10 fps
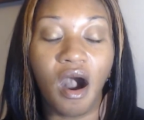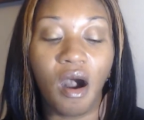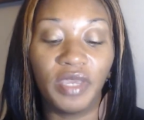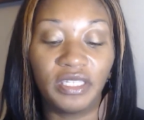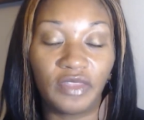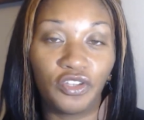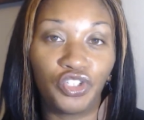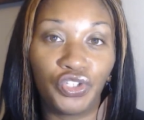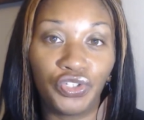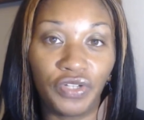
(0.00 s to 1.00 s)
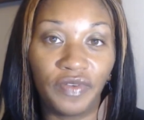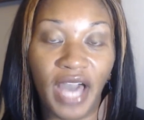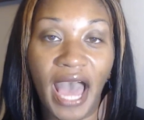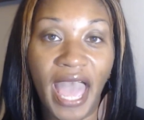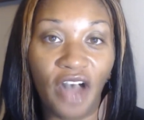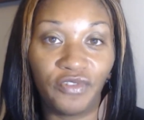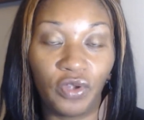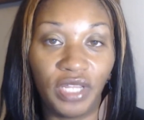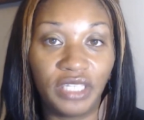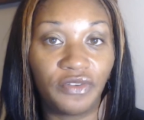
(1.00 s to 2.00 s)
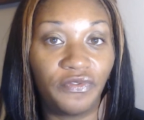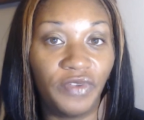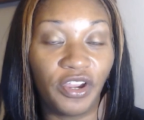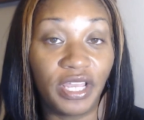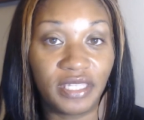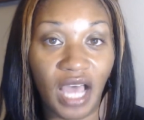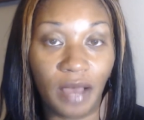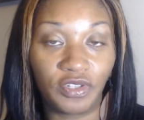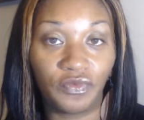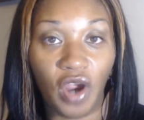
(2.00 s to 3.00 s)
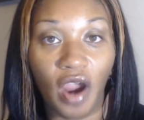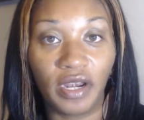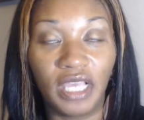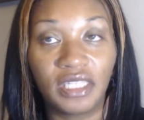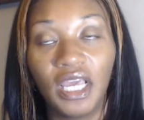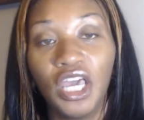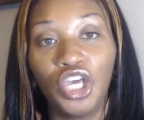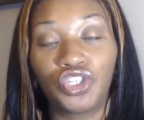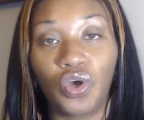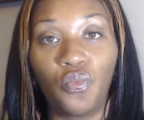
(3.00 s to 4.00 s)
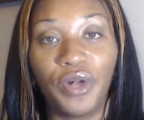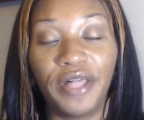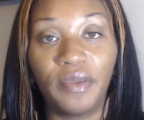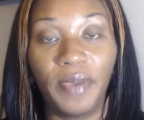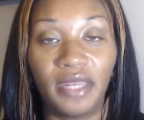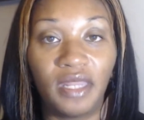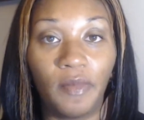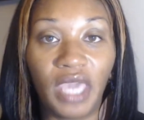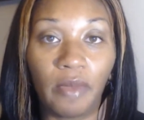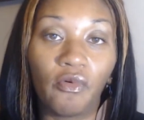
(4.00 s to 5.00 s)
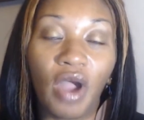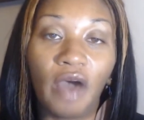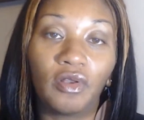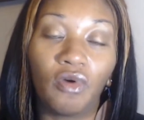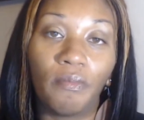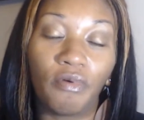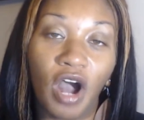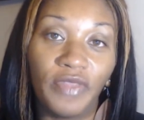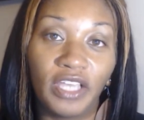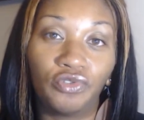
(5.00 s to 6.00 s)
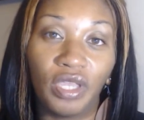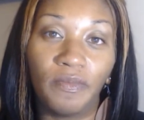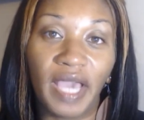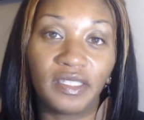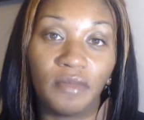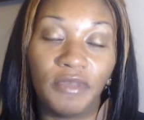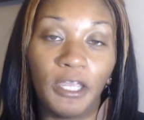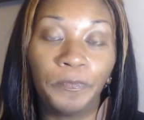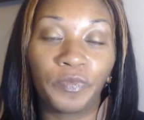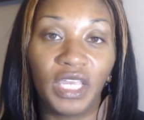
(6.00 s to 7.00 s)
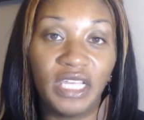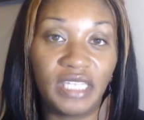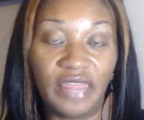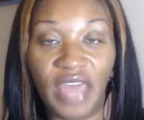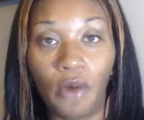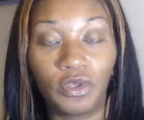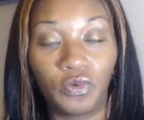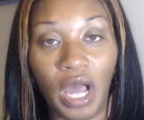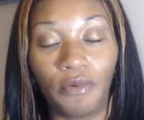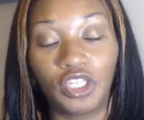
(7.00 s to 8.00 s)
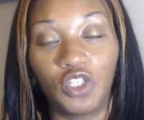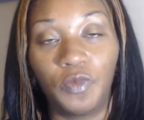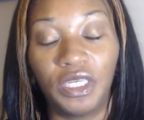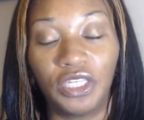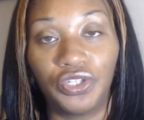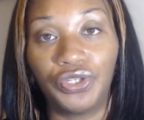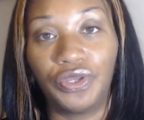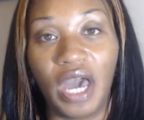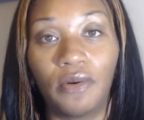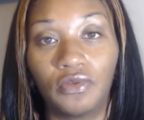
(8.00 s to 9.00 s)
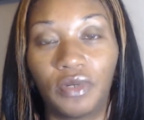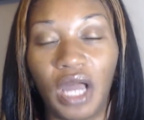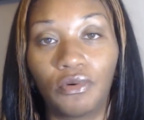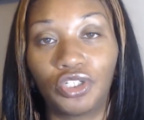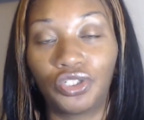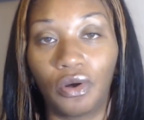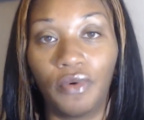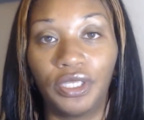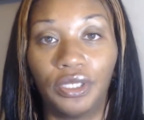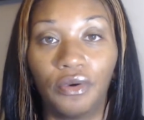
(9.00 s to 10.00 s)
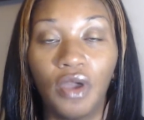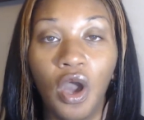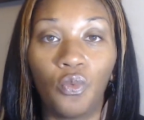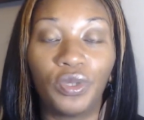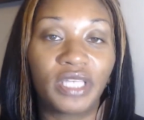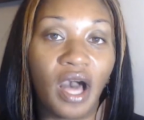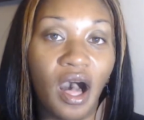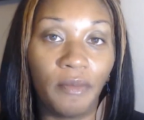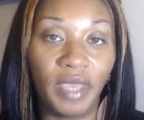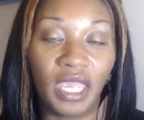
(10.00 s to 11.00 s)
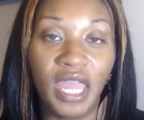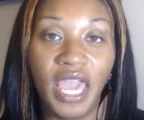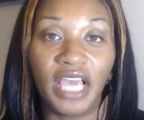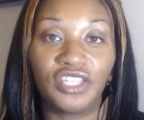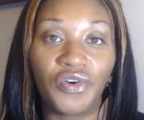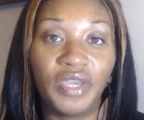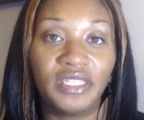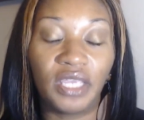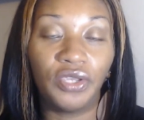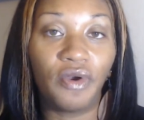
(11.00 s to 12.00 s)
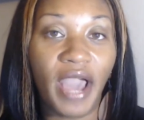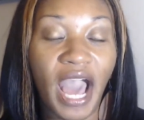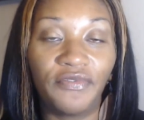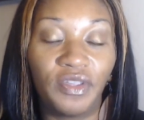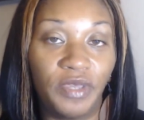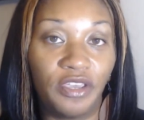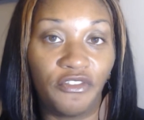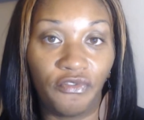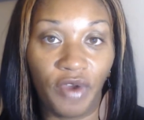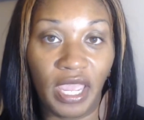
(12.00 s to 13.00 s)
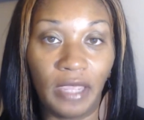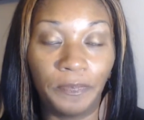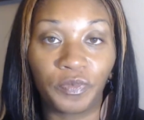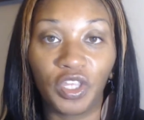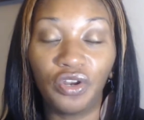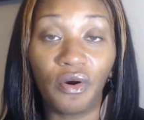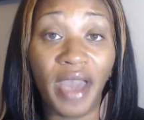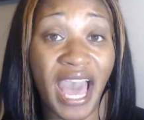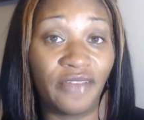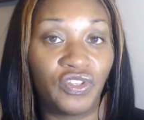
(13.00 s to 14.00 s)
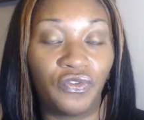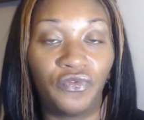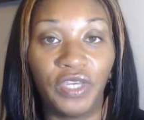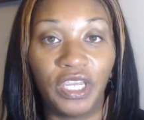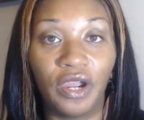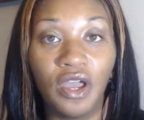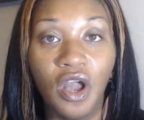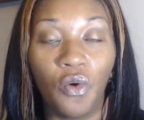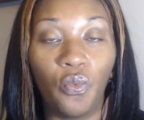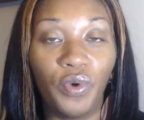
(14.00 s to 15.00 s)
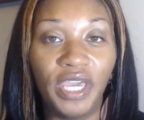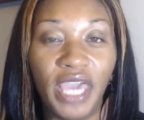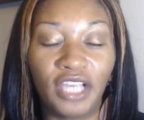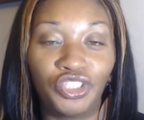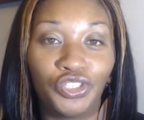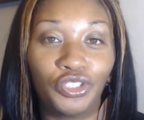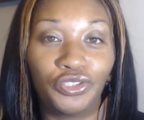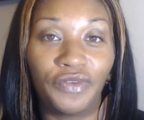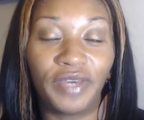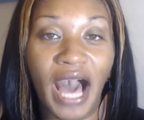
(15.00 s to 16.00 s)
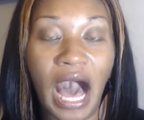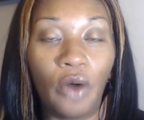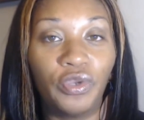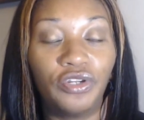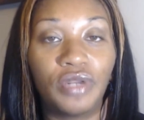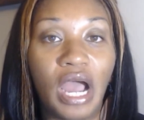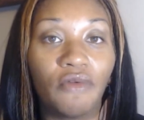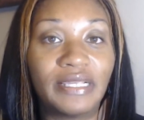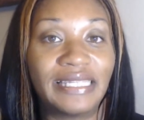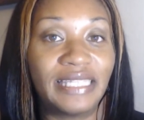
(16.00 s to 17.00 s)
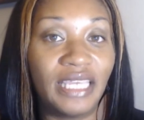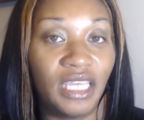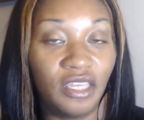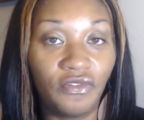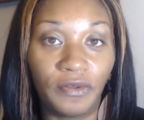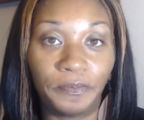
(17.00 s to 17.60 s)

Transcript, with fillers: he said, "The children of God have no need to fear in times of darkness." So when the pandemic came around, the Lord brought that dream back to me. He said, "That was what I was speaking to you. That was what I was showing you was coming." And so he said, "You don't have to be afraid. You don't have to fear." We as children of God, we do not receive